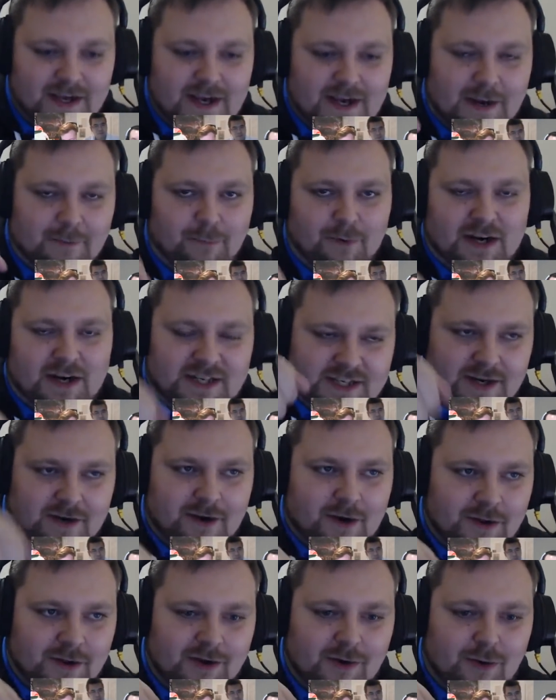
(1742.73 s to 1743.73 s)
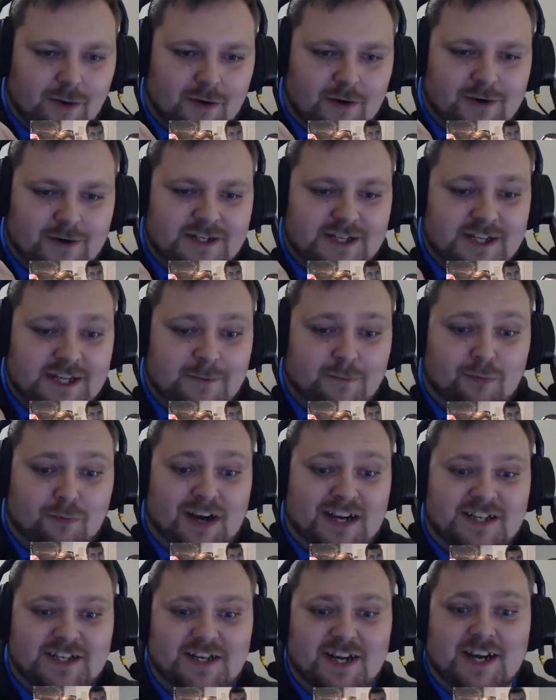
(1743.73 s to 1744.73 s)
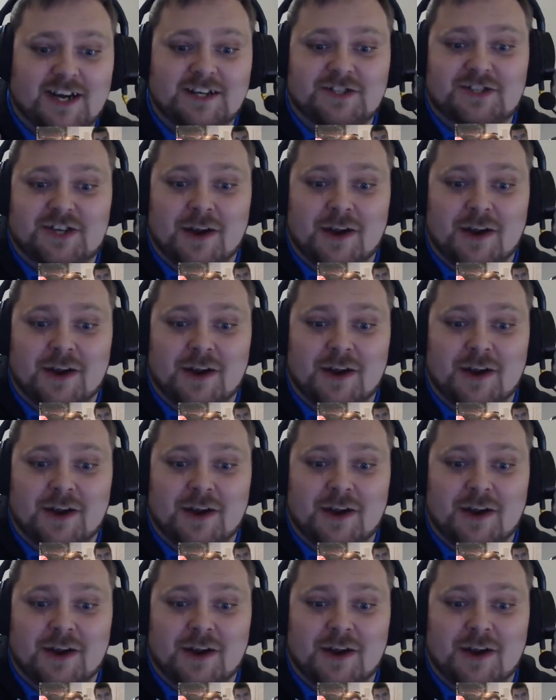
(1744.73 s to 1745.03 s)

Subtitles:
and pressed on all the corners, and then pressed a